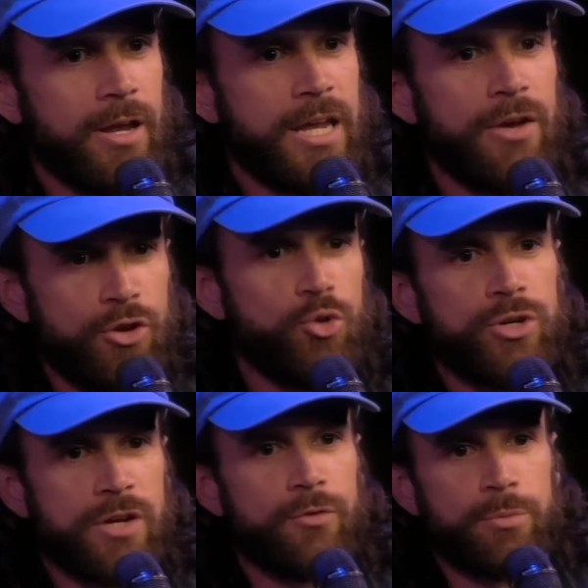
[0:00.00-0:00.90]
given you a
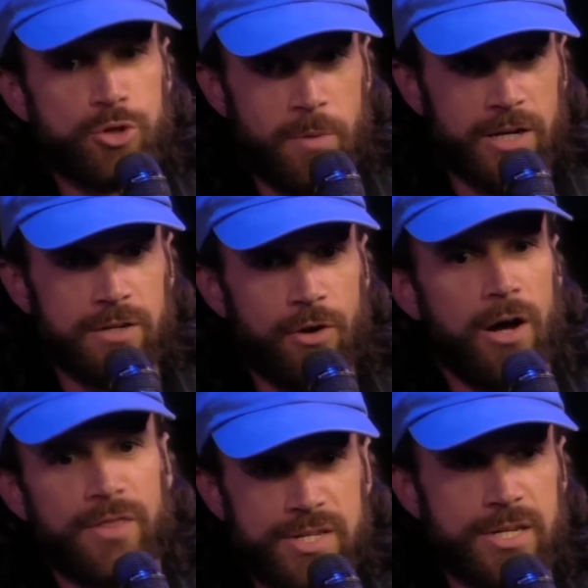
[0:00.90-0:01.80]
different perspective
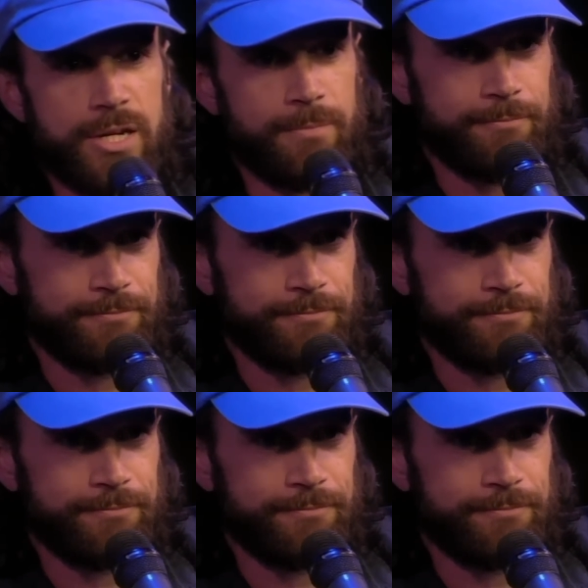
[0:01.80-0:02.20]
on this city?